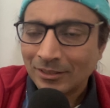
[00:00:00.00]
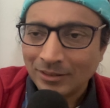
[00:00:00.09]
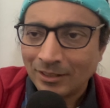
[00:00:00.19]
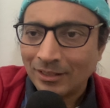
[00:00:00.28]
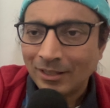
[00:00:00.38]

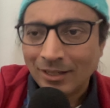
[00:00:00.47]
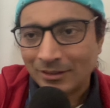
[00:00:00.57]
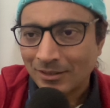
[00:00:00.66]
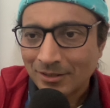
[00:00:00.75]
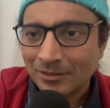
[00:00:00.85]
They are
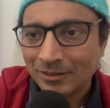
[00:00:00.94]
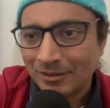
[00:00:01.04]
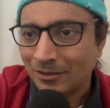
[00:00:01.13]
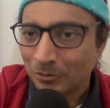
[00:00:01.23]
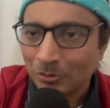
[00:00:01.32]

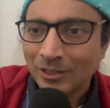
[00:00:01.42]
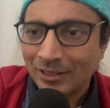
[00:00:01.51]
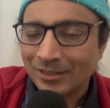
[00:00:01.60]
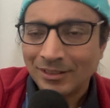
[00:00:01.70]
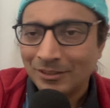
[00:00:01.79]
considered
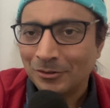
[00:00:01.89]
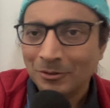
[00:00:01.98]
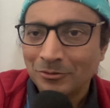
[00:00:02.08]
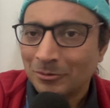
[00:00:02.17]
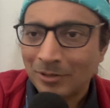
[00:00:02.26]
okay in
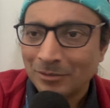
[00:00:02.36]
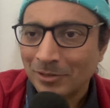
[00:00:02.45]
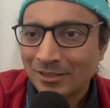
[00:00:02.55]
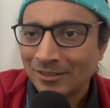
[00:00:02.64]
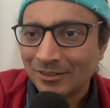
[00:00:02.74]
whole food
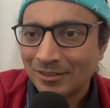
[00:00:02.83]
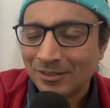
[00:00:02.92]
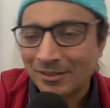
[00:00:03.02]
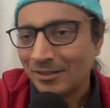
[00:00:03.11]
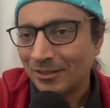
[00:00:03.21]
plant-based circles
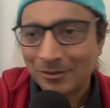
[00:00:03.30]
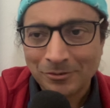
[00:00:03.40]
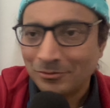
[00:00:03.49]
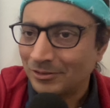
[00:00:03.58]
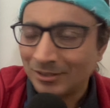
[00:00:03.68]
instead
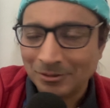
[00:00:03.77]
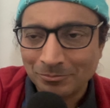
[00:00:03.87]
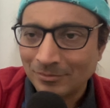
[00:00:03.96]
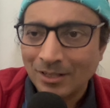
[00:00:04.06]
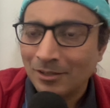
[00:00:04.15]
of
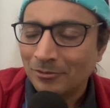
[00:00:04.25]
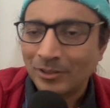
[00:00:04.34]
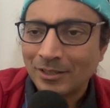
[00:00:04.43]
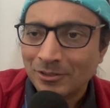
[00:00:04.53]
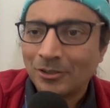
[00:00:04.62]

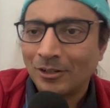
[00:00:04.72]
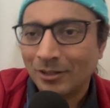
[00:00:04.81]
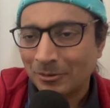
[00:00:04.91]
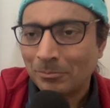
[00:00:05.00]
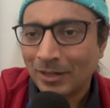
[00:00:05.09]
fresh
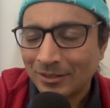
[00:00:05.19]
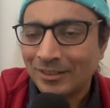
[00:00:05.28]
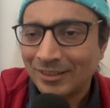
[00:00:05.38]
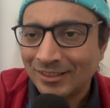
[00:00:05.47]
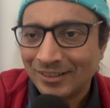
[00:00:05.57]
or
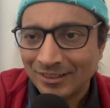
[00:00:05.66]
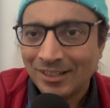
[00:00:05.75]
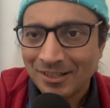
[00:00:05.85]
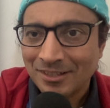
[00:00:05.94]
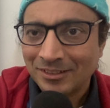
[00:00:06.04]
partly
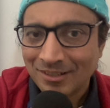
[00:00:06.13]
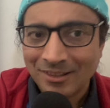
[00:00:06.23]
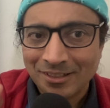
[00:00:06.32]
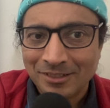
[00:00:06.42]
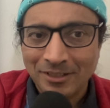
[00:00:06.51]
dehydrated
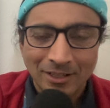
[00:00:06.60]
dates.